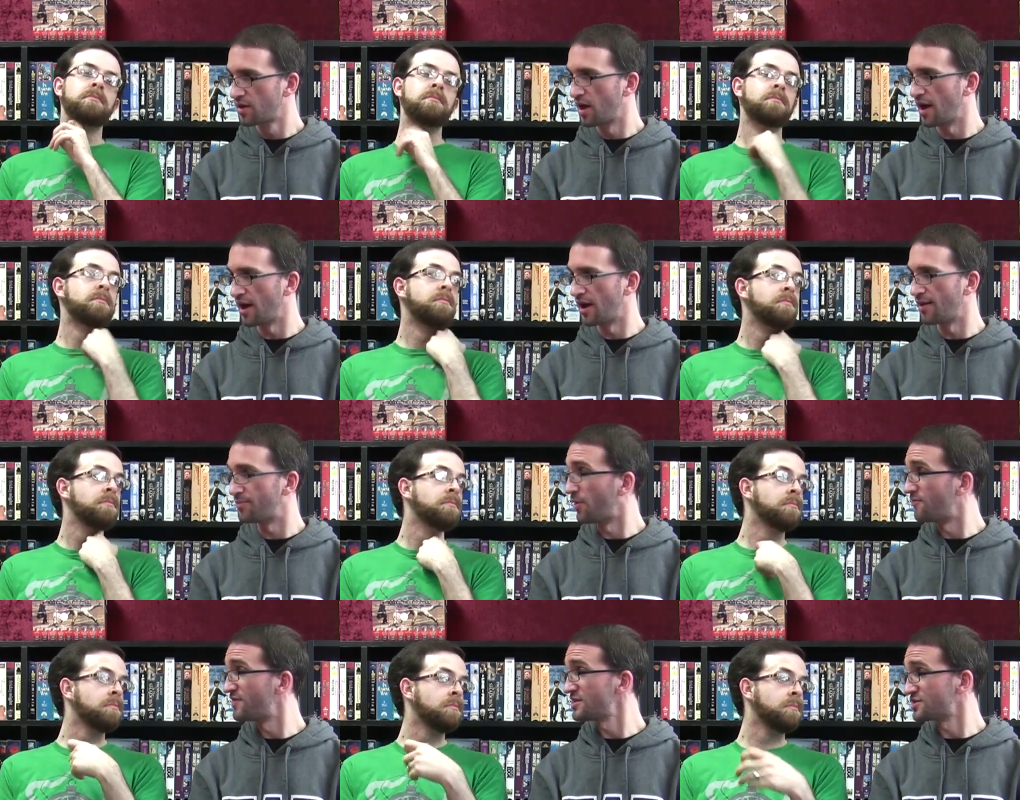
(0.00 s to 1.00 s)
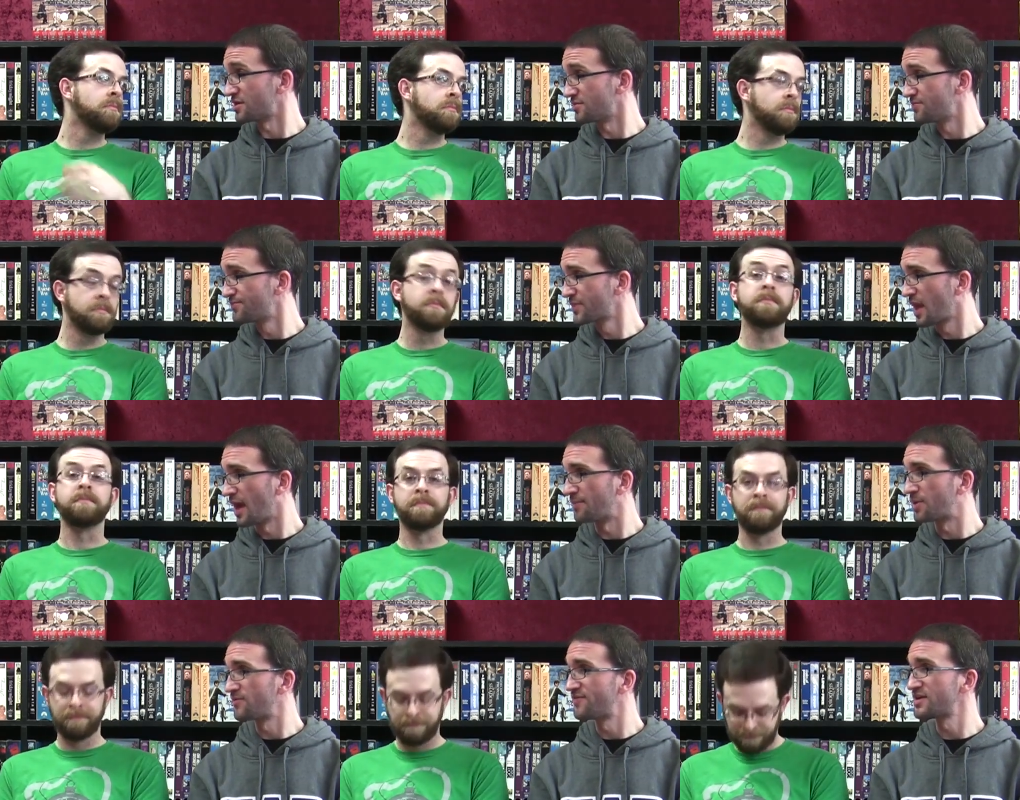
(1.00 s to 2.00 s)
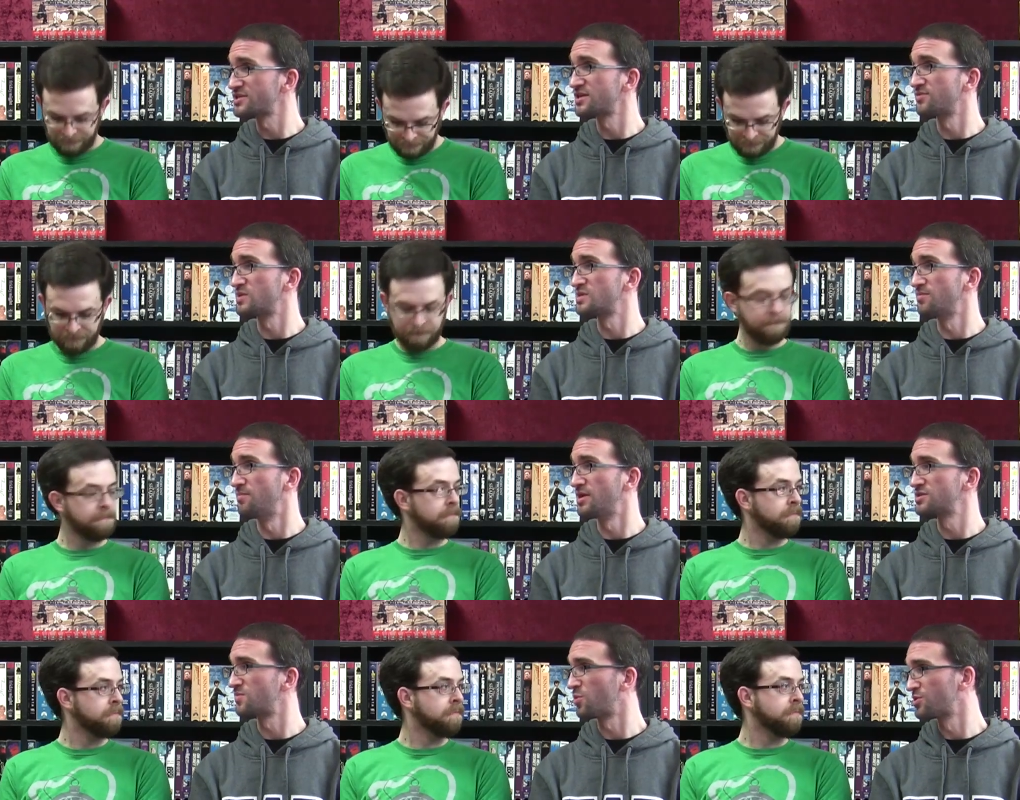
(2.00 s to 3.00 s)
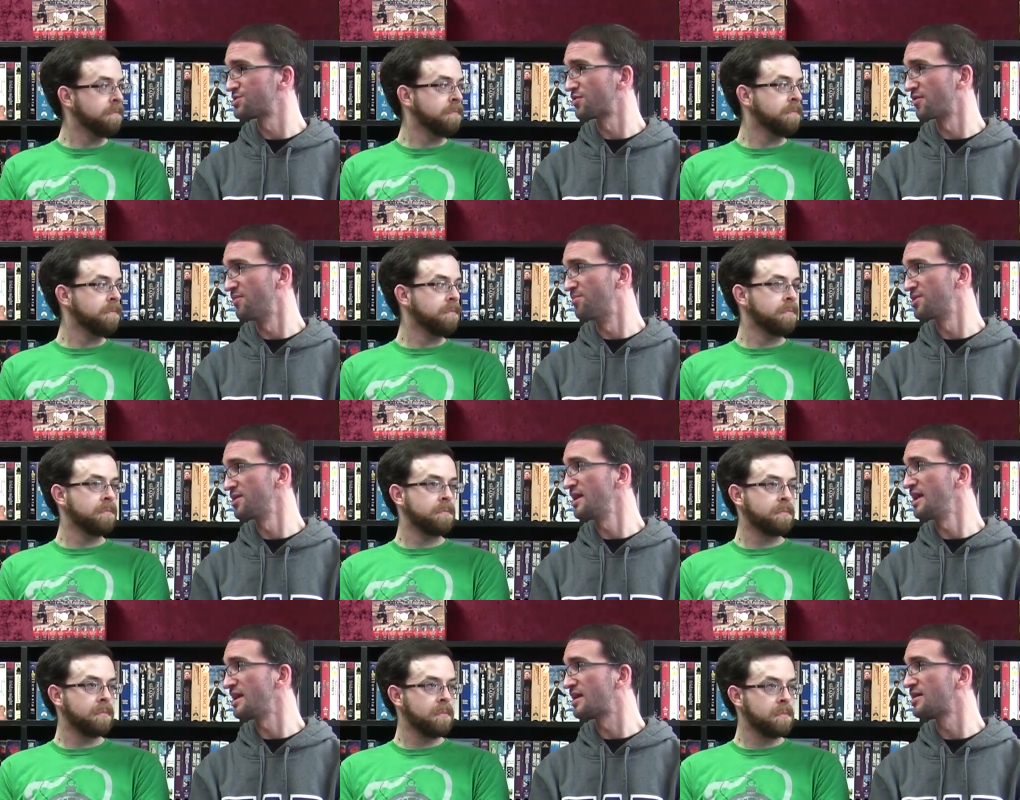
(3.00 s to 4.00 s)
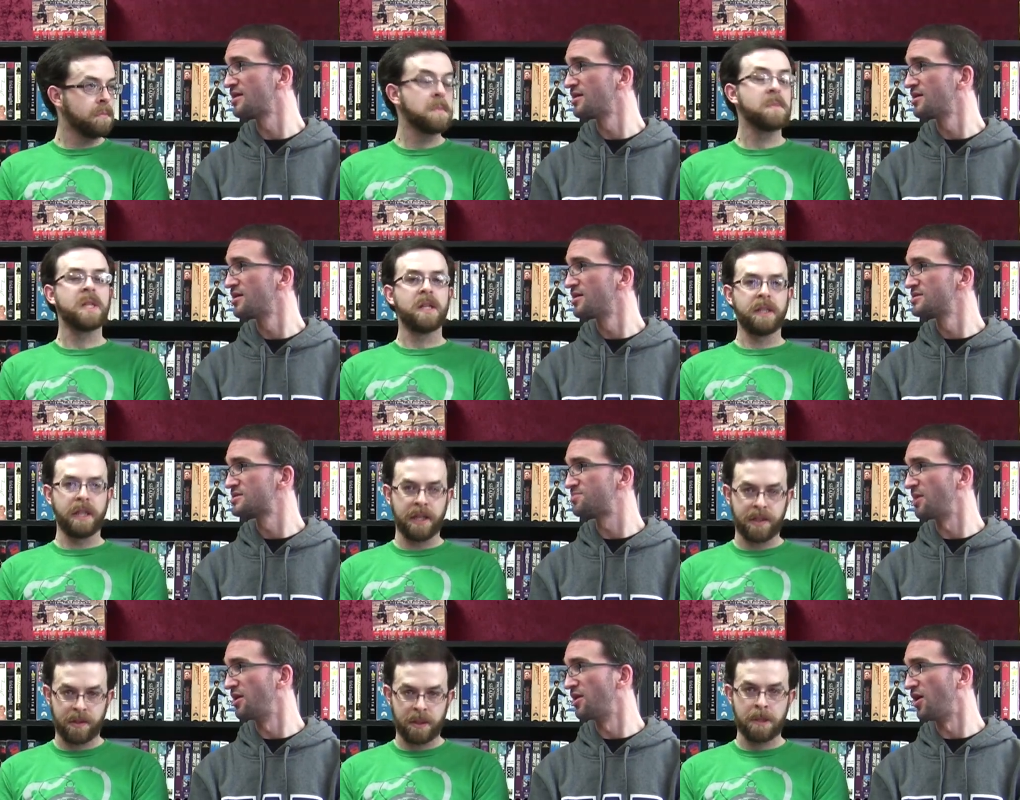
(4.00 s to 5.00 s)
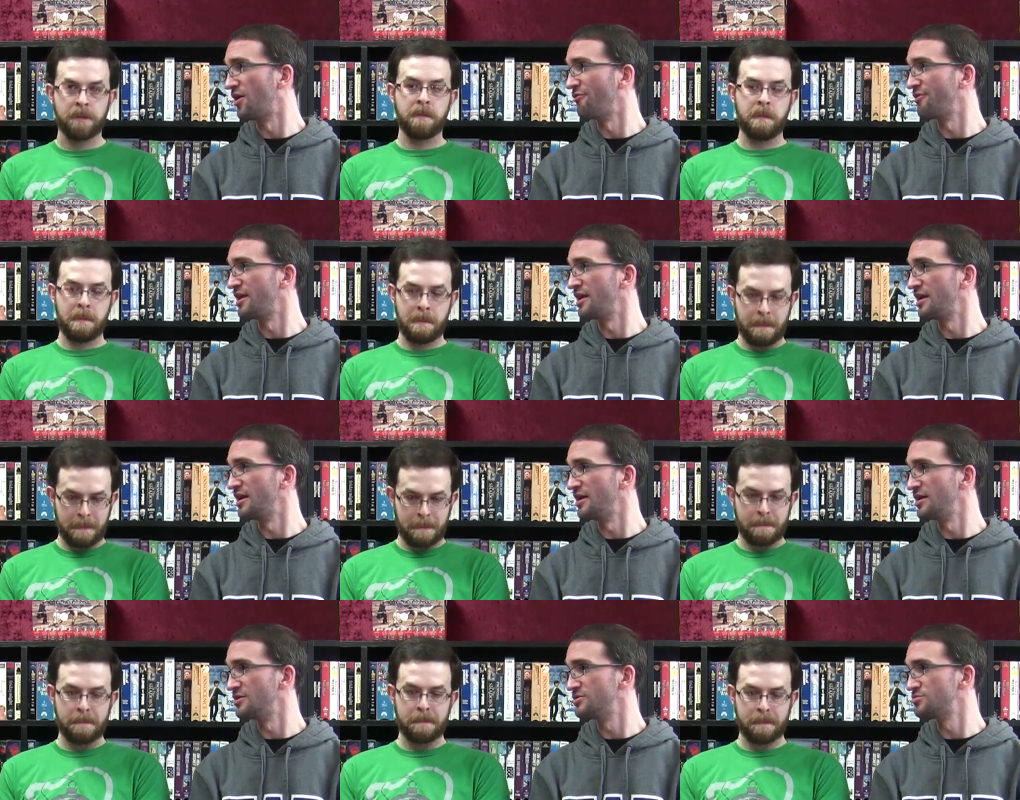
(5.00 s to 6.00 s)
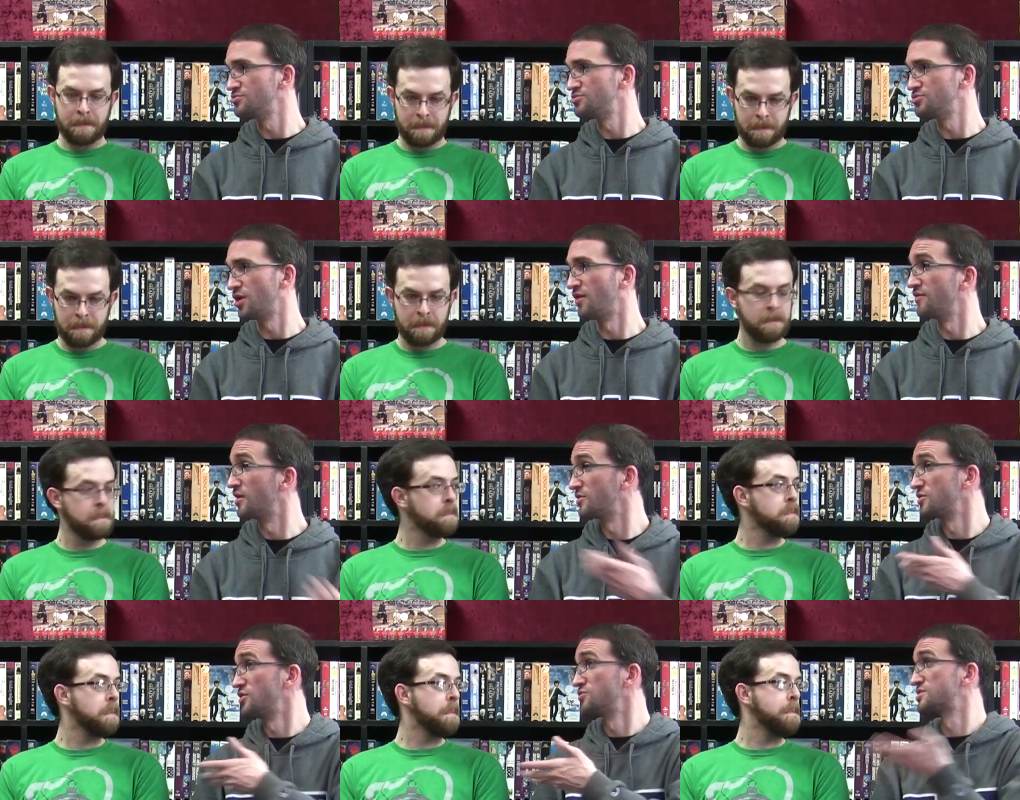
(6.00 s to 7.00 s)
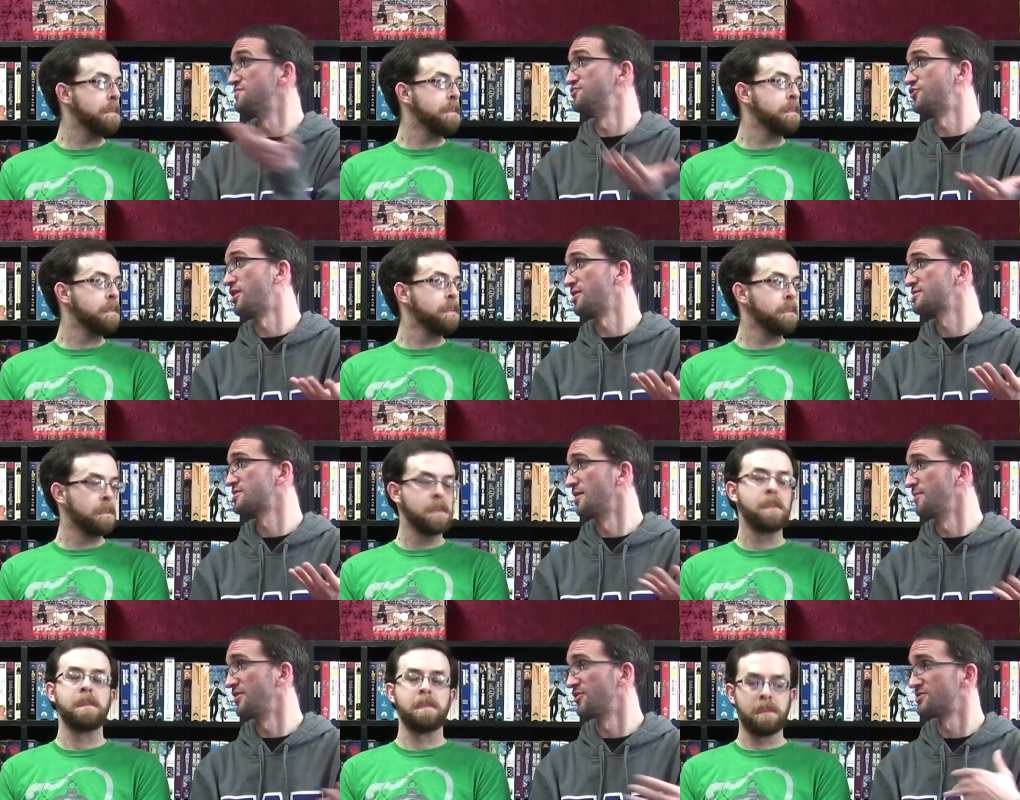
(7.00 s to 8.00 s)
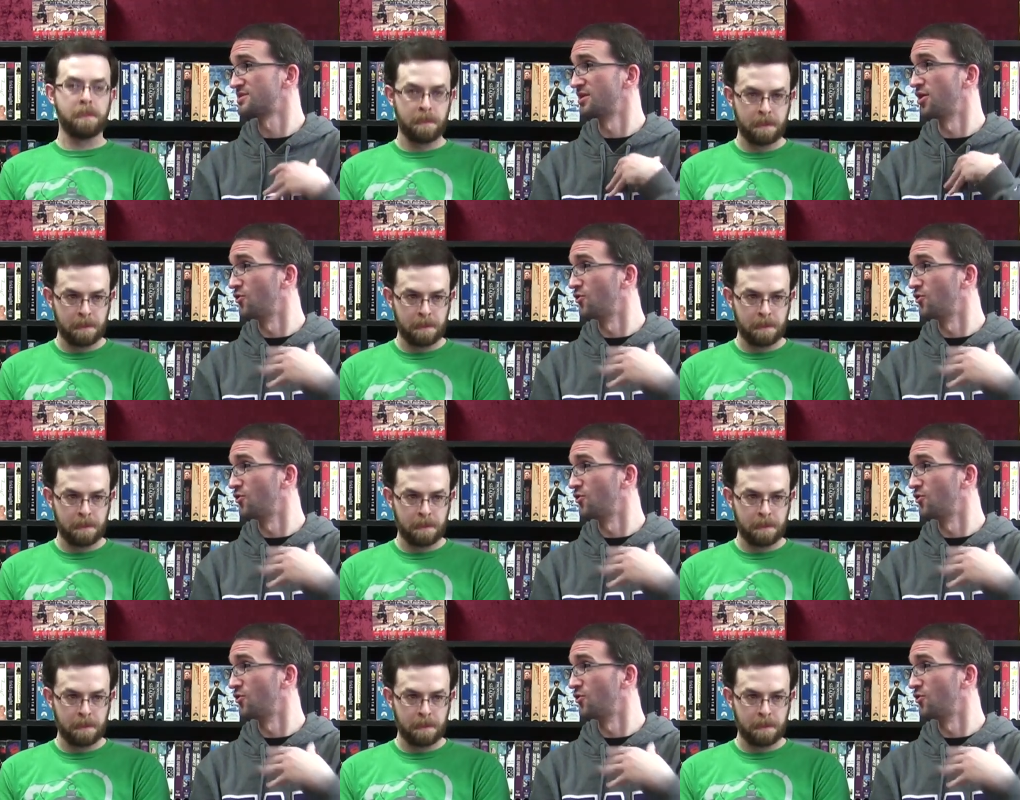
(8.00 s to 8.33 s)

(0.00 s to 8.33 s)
Speaker 1: uh, Pulp Fiction. Mm. And Pulp mm-hmm. Fiction was a much more sort of bleak yes. spin on the uh, on the use of drugs. Mm-hmm. I mean, mm-hmm. there's an